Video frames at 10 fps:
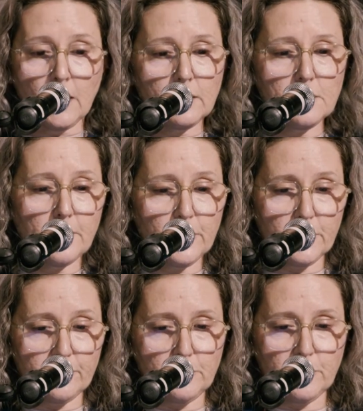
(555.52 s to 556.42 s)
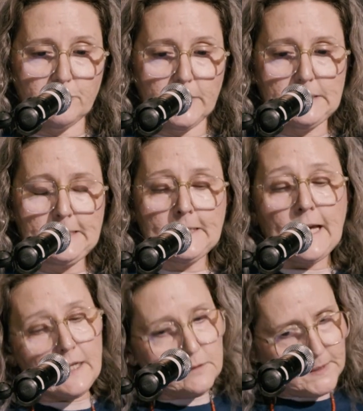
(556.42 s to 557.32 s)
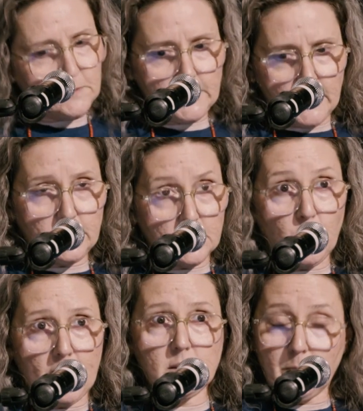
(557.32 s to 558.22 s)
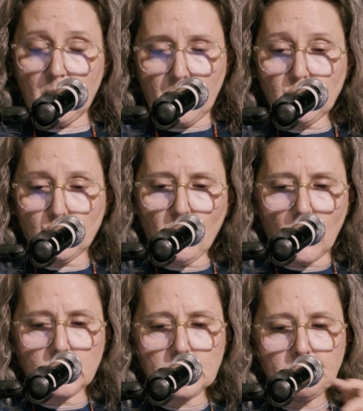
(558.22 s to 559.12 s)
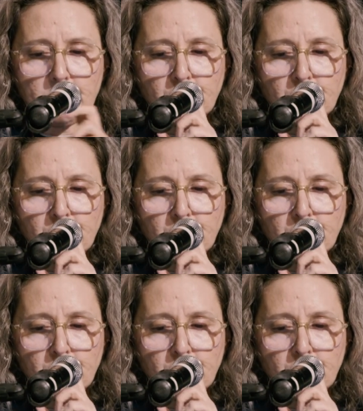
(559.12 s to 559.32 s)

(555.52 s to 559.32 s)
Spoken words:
the mother of the movement. And in some ways, many ways, she was.